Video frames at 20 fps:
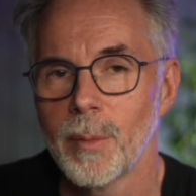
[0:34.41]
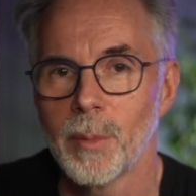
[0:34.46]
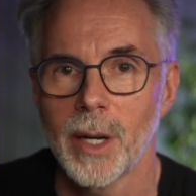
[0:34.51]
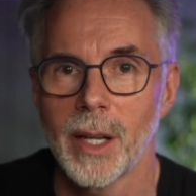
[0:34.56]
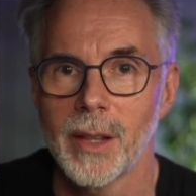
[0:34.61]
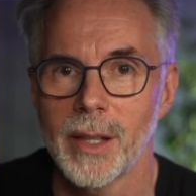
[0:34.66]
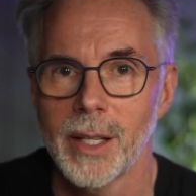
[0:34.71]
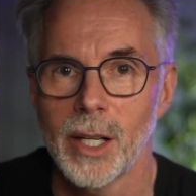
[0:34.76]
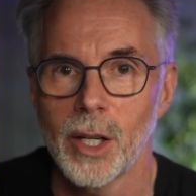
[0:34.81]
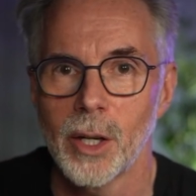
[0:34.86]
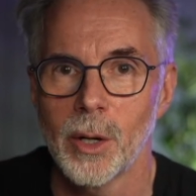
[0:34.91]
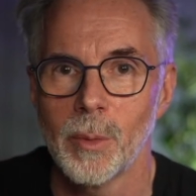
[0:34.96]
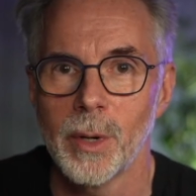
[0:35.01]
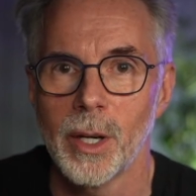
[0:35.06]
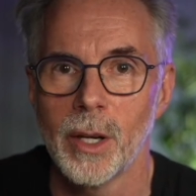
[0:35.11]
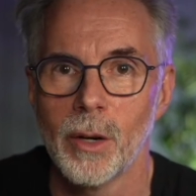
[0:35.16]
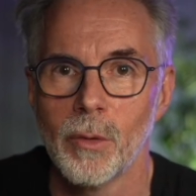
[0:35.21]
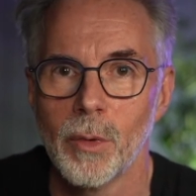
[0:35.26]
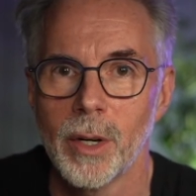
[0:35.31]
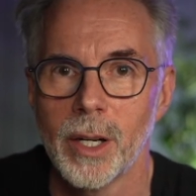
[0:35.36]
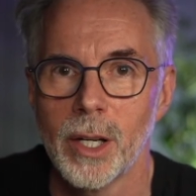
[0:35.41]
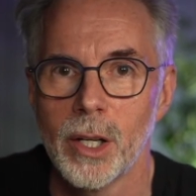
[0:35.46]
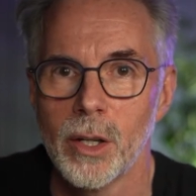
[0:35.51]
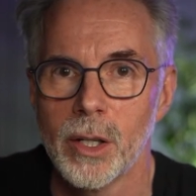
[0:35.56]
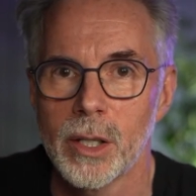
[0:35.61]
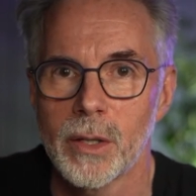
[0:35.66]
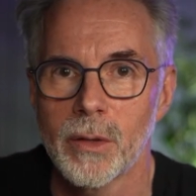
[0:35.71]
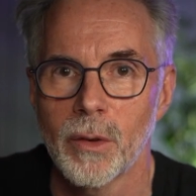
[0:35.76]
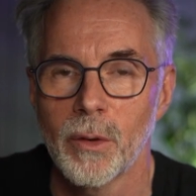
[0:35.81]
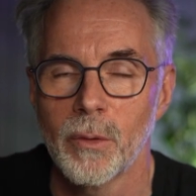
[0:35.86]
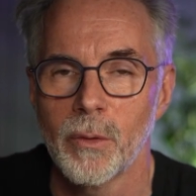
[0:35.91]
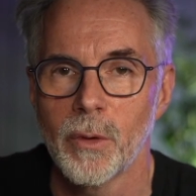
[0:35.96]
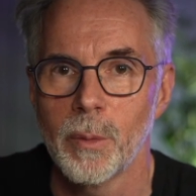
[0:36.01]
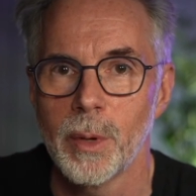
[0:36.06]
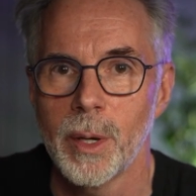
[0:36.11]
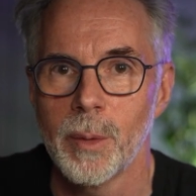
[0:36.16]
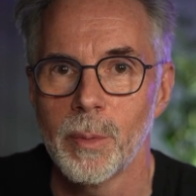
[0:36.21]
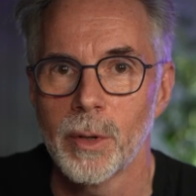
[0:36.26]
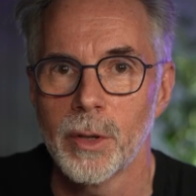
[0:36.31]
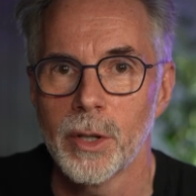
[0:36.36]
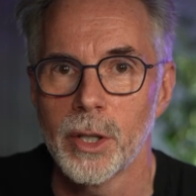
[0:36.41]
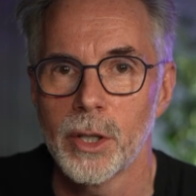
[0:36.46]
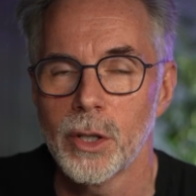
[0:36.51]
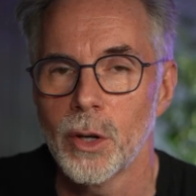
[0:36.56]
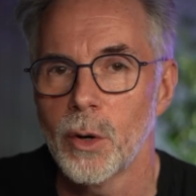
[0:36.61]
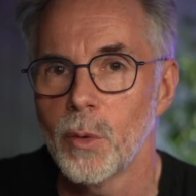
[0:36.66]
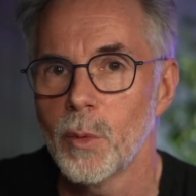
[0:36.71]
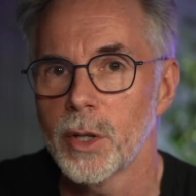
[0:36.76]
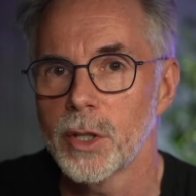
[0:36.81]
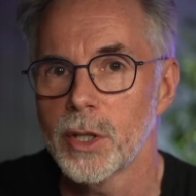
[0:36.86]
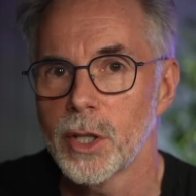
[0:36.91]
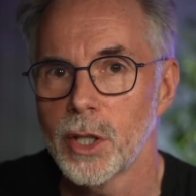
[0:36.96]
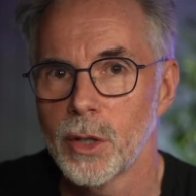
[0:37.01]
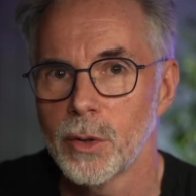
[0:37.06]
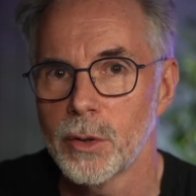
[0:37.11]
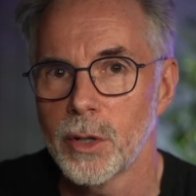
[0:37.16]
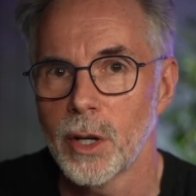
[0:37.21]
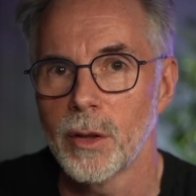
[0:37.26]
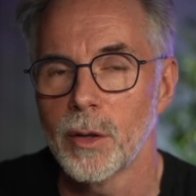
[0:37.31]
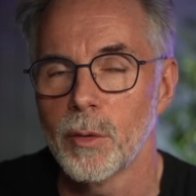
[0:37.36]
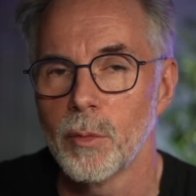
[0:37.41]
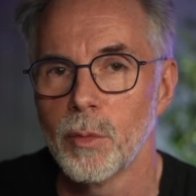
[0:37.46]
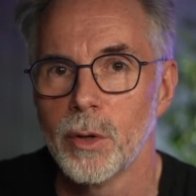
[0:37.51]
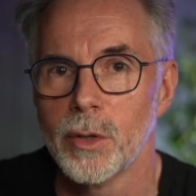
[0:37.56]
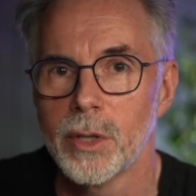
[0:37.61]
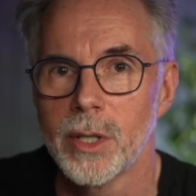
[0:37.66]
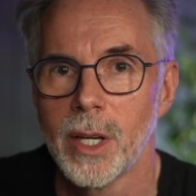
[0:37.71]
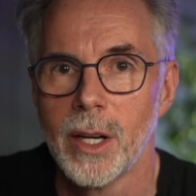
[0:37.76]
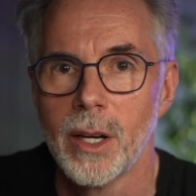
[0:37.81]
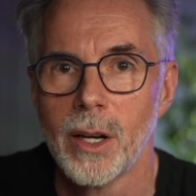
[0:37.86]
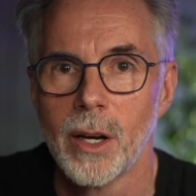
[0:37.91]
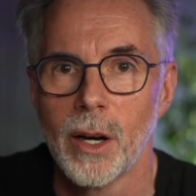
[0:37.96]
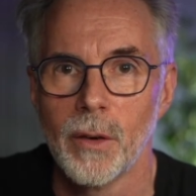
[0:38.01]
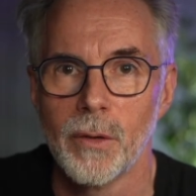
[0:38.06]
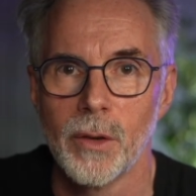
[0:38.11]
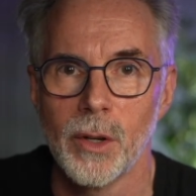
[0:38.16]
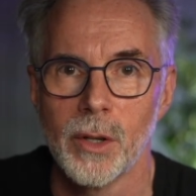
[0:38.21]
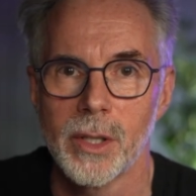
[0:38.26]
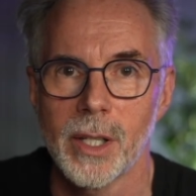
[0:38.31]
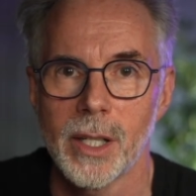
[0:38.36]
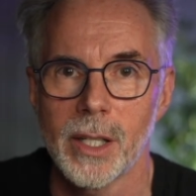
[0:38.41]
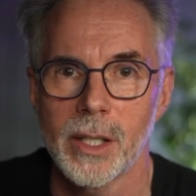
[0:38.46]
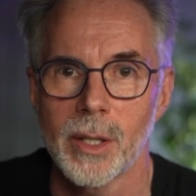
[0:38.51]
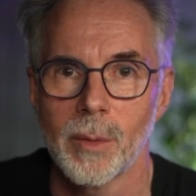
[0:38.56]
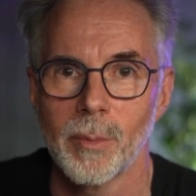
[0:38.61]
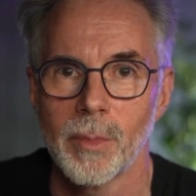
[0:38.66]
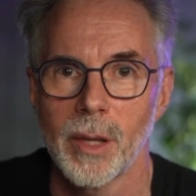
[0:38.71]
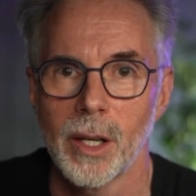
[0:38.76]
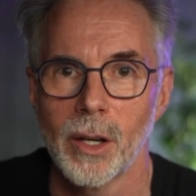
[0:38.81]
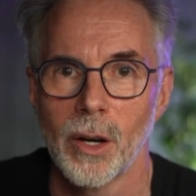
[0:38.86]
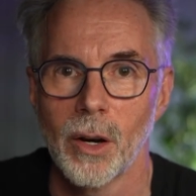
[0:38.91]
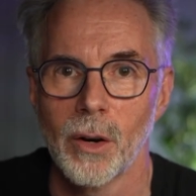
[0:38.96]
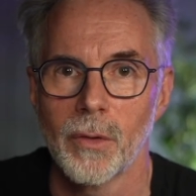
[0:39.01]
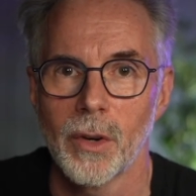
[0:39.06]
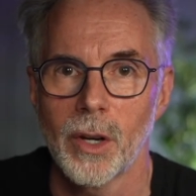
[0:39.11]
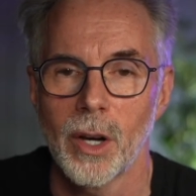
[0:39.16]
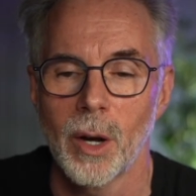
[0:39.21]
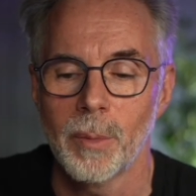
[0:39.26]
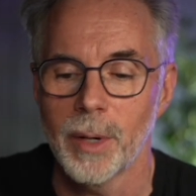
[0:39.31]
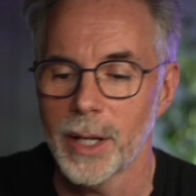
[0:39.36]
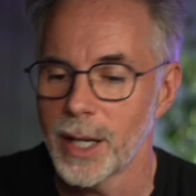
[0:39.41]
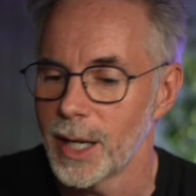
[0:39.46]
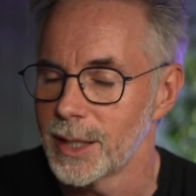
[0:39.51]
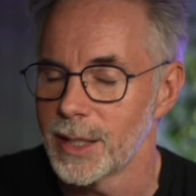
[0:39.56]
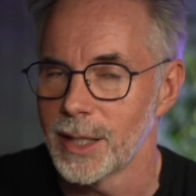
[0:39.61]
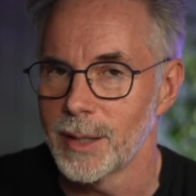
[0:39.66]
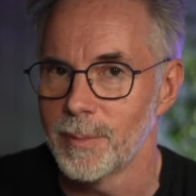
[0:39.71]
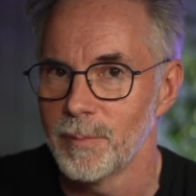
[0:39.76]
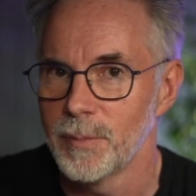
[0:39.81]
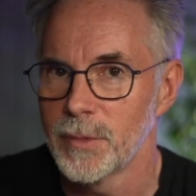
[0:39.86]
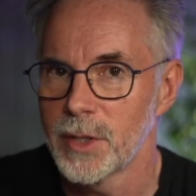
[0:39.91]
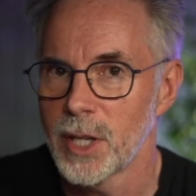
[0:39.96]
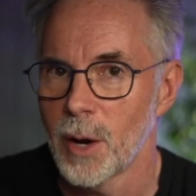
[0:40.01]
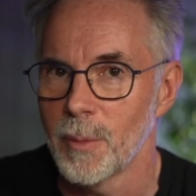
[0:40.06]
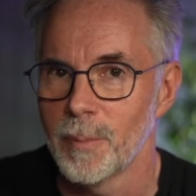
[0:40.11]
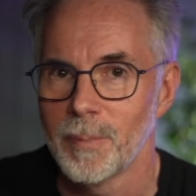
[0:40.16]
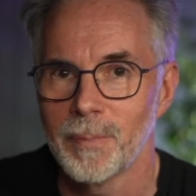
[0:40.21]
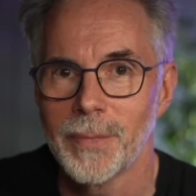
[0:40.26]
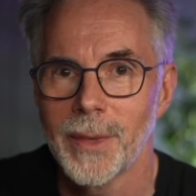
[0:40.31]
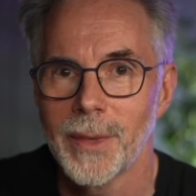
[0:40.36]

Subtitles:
but I think it could be really useful for people that don't want to go down the route of using something overcomplicated. So